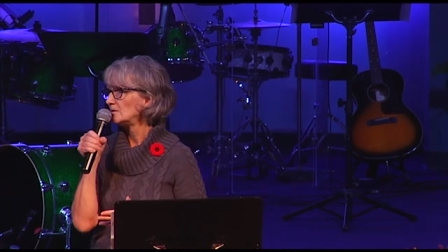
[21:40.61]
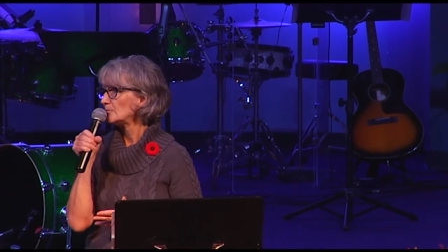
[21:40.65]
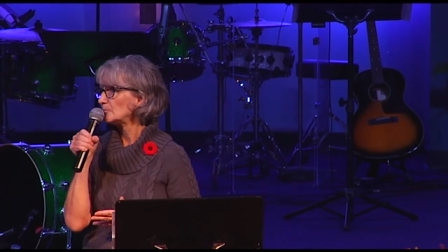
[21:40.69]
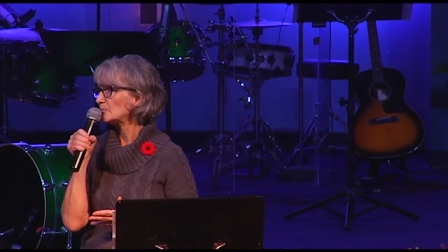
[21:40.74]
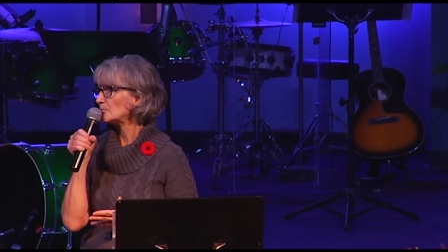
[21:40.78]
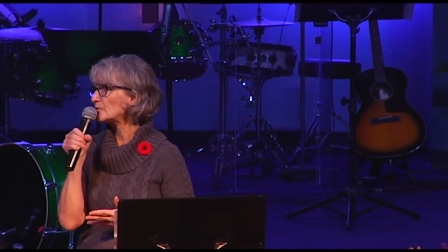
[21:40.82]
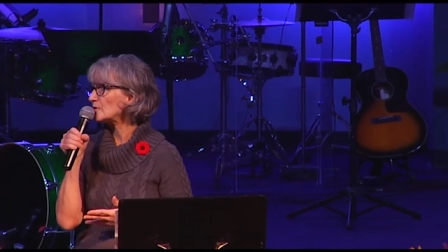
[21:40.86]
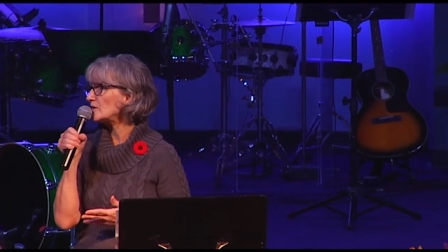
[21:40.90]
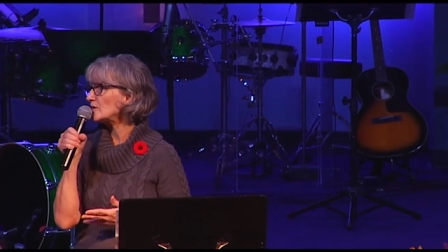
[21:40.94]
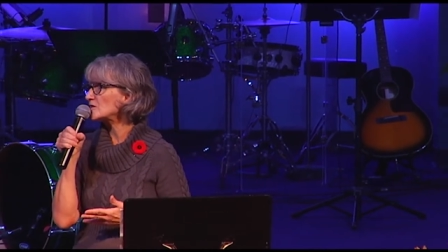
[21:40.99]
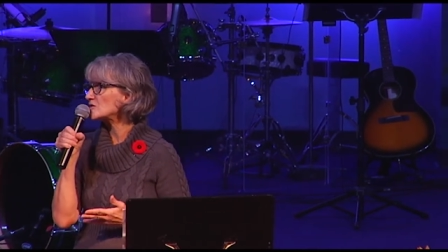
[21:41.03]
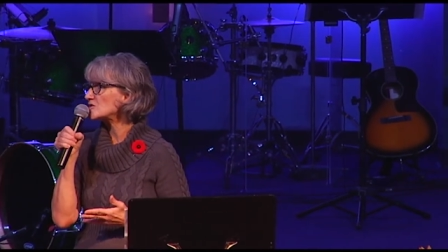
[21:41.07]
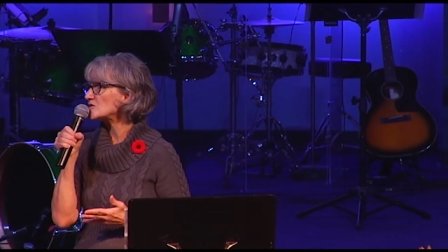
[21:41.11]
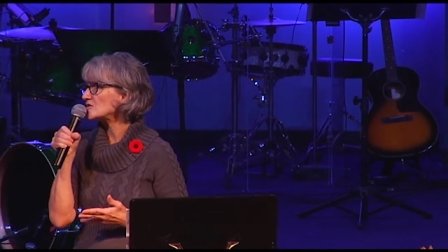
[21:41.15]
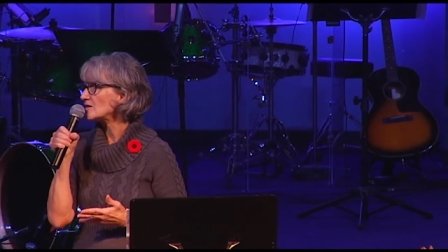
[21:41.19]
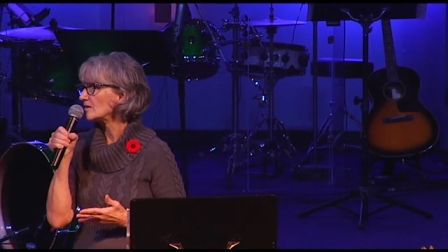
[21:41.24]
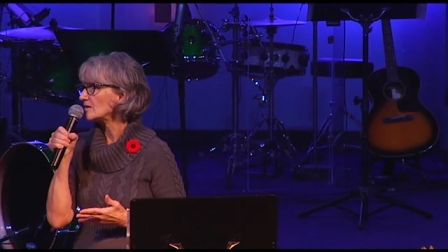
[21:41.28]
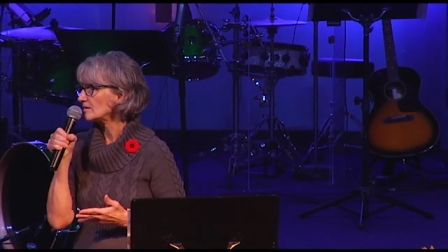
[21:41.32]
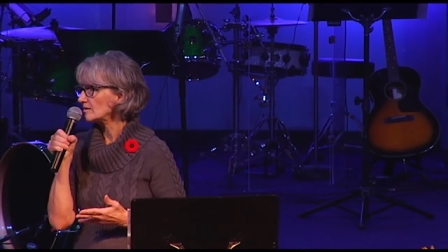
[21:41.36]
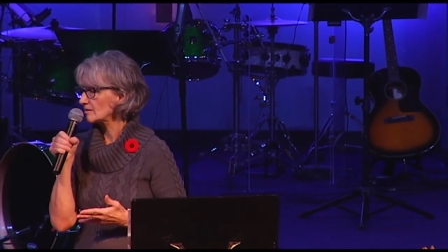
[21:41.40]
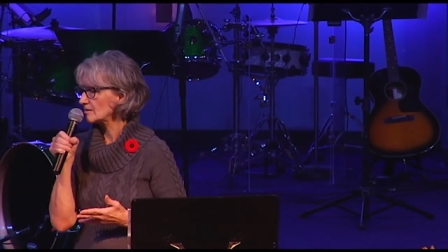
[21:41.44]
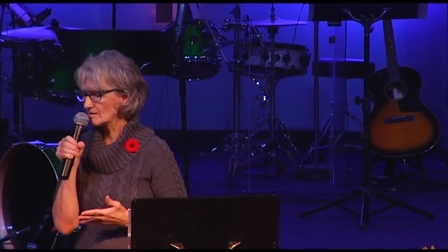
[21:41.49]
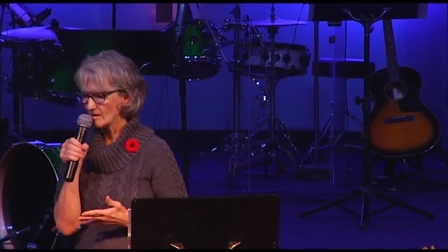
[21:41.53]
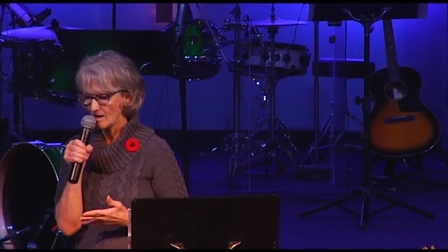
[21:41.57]
preach
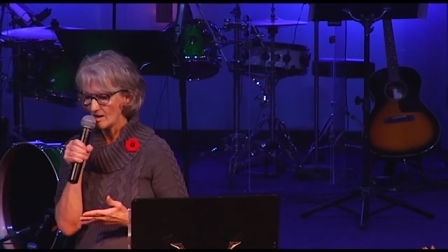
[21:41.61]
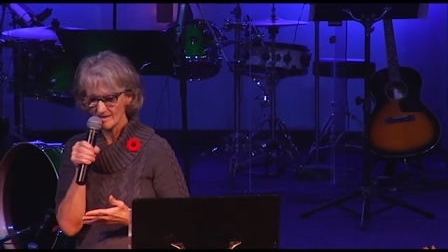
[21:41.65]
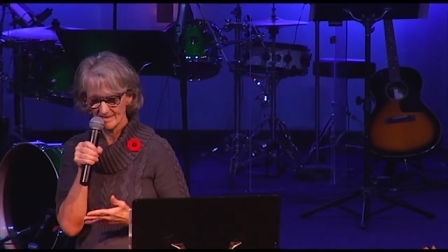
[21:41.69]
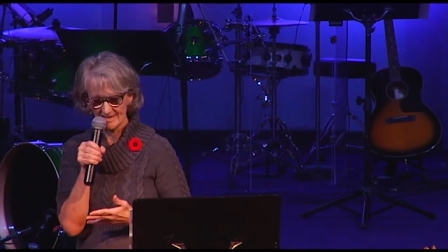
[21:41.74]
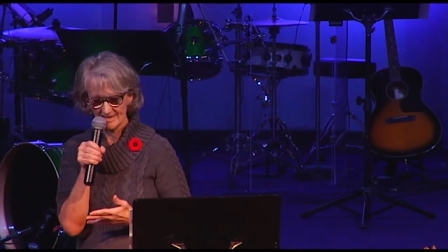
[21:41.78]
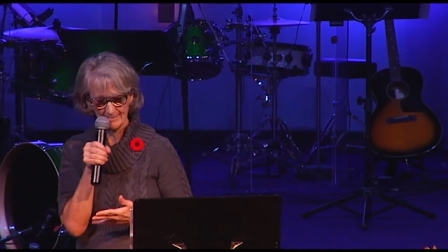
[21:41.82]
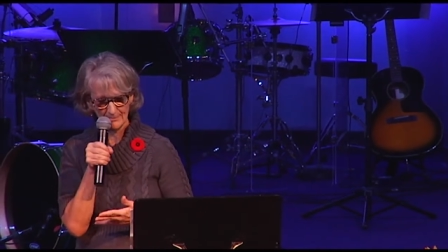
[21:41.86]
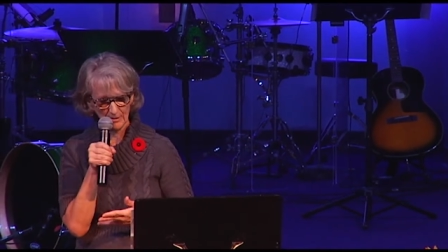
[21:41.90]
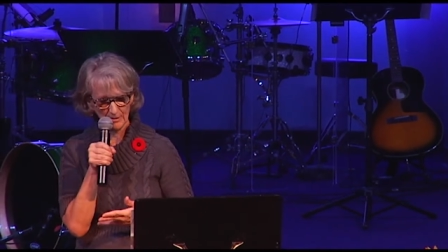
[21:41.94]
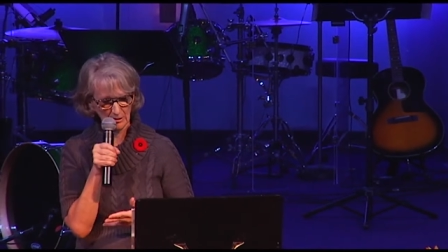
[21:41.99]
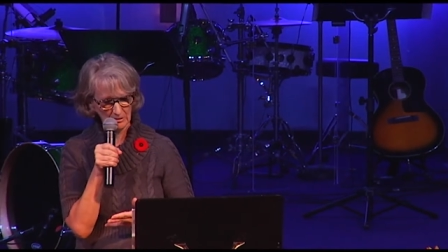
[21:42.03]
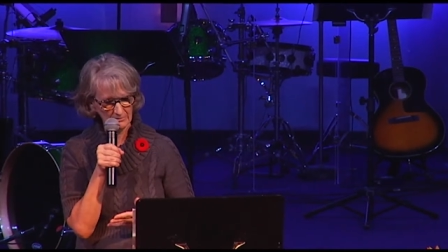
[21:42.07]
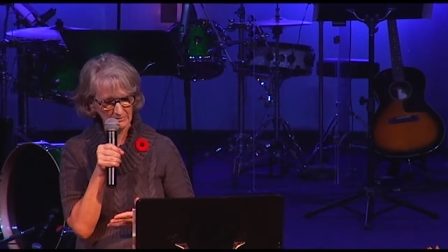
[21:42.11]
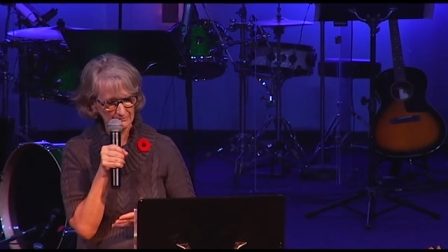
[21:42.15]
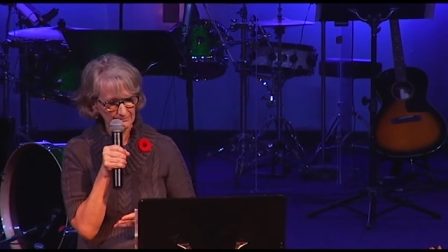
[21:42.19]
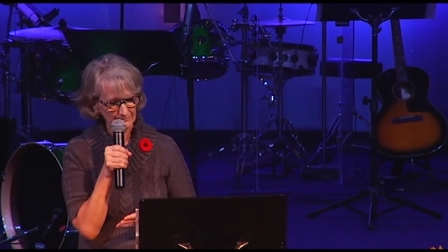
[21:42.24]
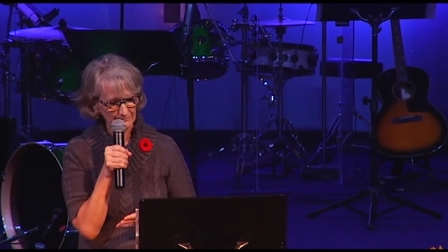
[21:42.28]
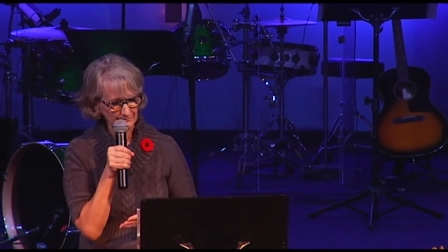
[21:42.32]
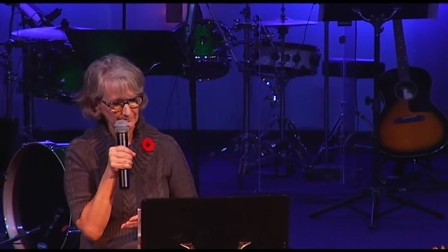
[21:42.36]
the gospel.